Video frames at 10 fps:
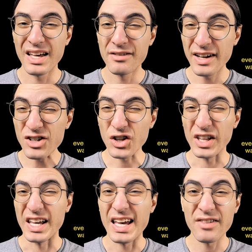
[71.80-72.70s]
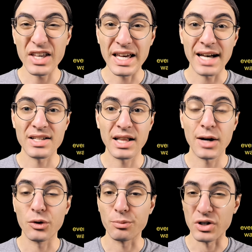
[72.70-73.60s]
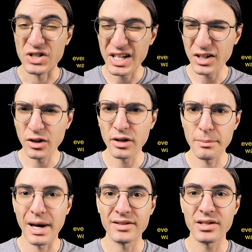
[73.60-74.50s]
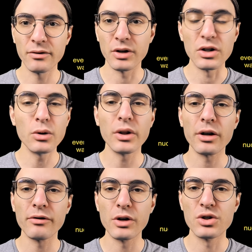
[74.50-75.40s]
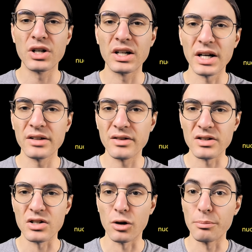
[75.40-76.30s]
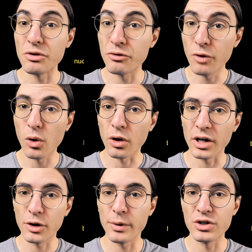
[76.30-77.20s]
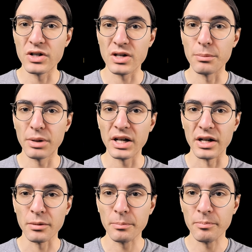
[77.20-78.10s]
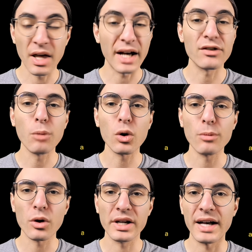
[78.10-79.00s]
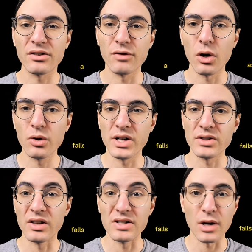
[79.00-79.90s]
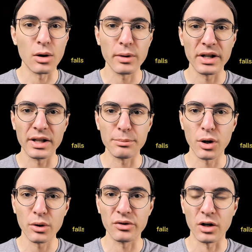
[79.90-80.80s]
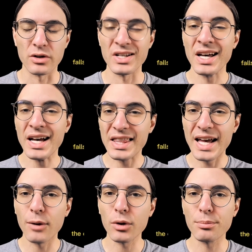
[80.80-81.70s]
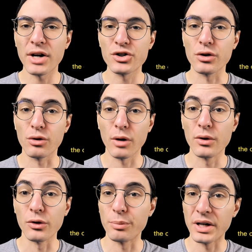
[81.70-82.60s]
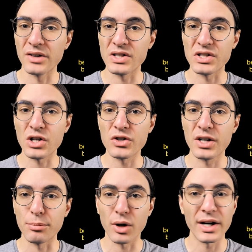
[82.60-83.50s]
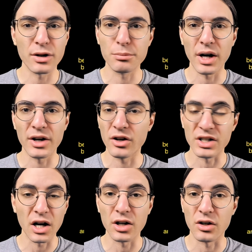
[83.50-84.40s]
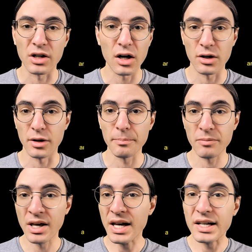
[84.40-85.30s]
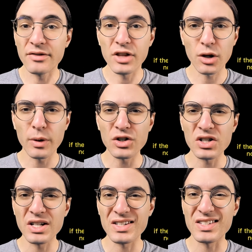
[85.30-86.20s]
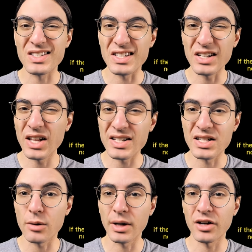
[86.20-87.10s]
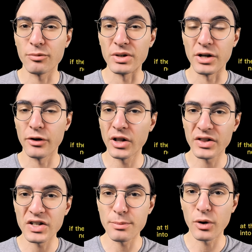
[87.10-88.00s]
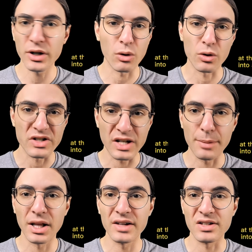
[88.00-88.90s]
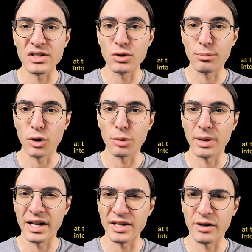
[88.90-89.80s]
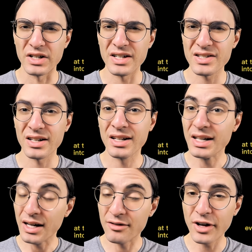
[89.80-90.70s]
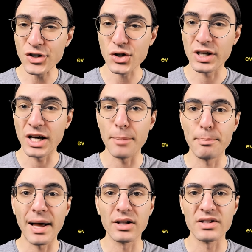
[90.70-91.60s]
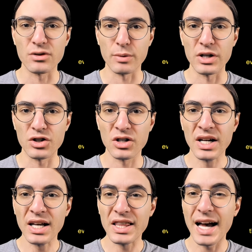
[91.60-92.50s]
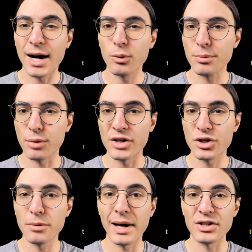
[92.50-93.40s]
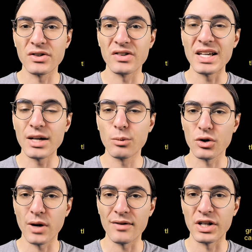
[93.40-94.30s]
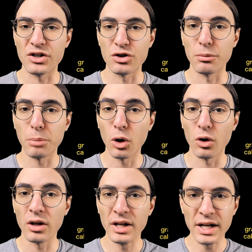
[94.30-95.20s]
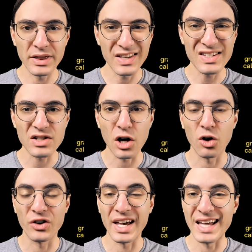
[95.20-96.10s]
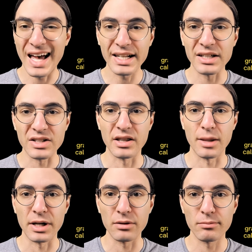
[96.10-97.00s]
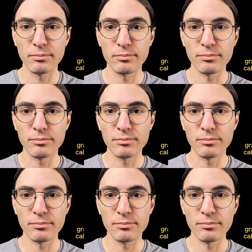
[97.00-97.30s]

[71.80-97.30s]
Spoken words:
Eventually, if the gas cloud was particularly massive, nuclear fusion ignites the star before accretion is completed. As more and more gas falls onto these already lit protostars, the outward pressure grows because the stars get brighter and brighter and hotter and hotter. If the accretion disk still has not run out of material at this point or stabilized into a protoplanetary disk, eventually a balance is reached. The outward pressure matches the inward gravitational pull. This is called an Eddington limit.